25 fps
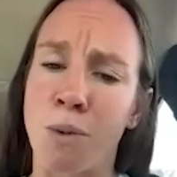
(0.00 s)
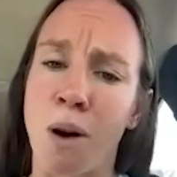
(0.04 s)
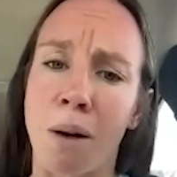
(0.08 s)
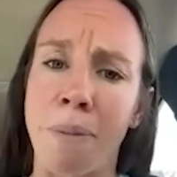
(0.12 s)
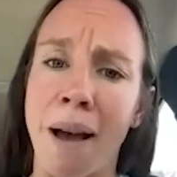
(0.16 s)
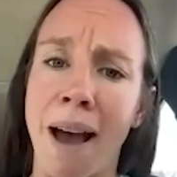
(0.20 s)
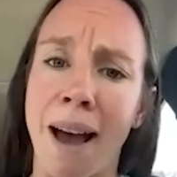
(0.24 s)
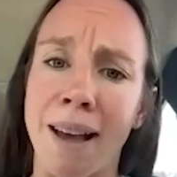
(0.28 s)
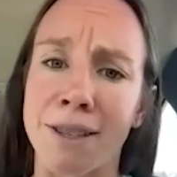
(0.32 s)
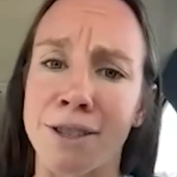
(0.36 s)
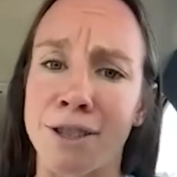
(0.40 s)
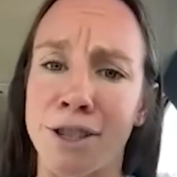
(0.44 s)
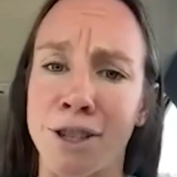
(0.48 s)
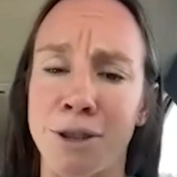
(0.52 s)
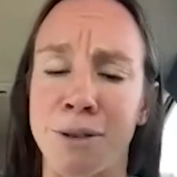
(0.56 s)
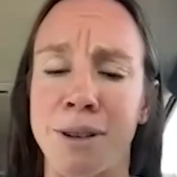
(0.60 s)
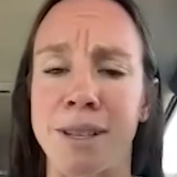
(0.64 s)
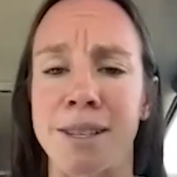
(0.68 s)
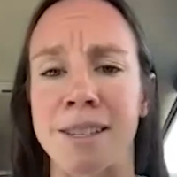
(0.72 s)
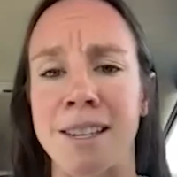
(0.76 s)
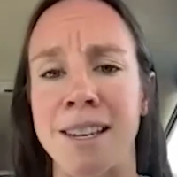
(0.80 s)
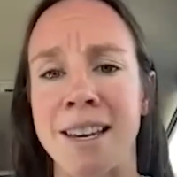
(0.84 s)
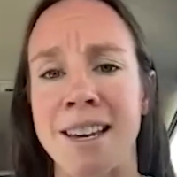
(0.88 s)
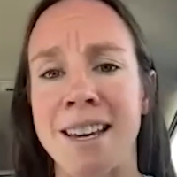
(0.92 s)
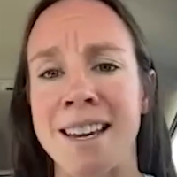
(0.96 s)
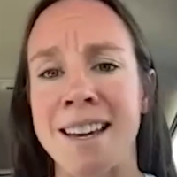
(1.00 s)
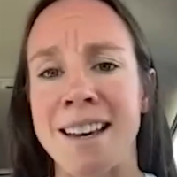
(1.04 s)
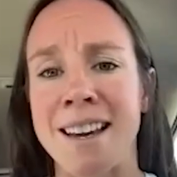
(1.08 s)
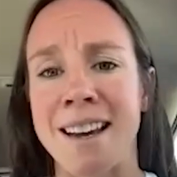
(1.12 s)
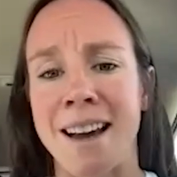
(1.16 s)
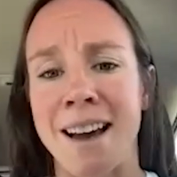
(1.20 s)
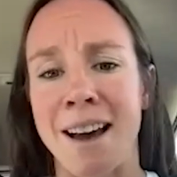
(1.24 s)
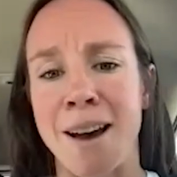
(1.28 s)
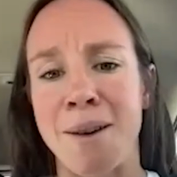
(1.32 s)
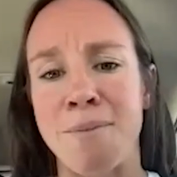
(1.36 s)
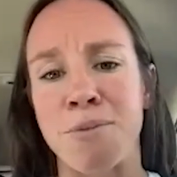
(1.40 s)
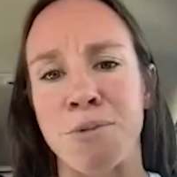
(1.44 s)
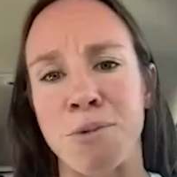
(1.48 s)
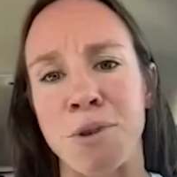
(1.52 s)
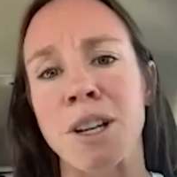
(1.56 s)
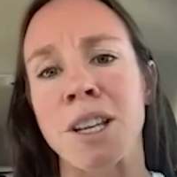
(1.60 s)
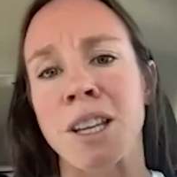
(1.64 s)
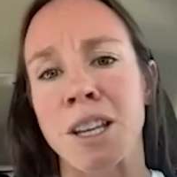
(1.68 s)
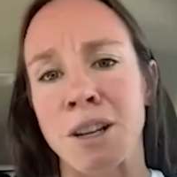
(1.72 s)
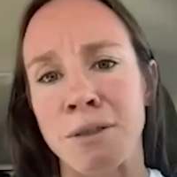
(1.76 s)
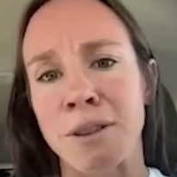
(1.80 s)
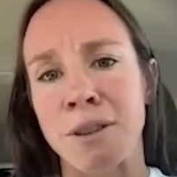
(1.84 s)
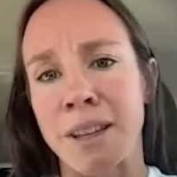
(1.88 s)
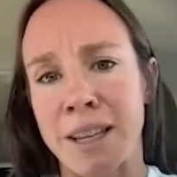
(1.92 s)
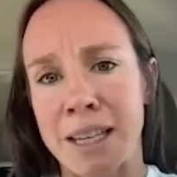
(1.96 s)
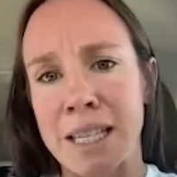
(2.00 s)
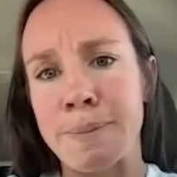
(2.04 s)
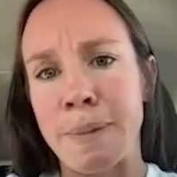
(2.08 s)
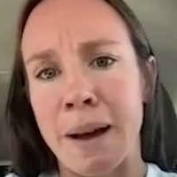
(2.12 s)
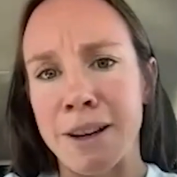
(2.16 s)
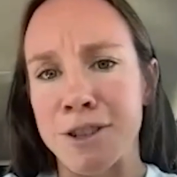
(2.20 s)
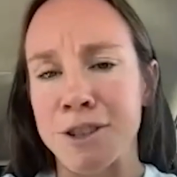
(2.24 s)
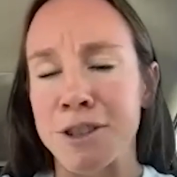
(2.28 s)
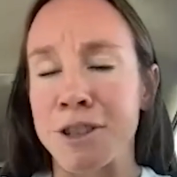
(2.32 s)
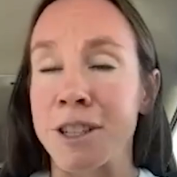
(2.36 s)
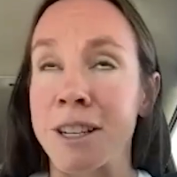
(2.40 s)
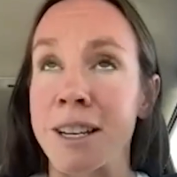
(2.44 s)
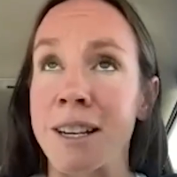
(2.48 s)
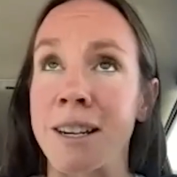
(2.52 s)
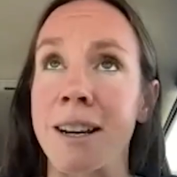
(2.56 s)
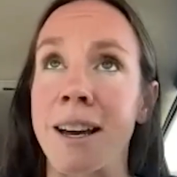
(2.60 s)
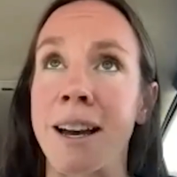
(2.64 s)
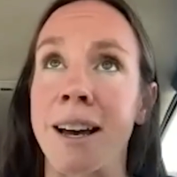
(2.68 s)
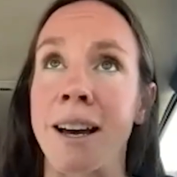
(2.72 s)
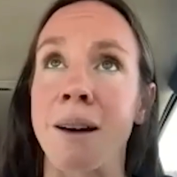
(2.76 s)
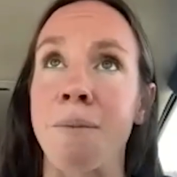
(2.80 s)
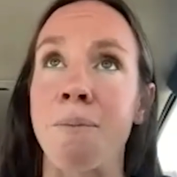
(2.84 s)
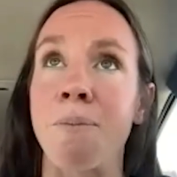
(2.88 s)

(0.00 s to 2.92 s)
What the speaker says: walk past you is really, really special. And,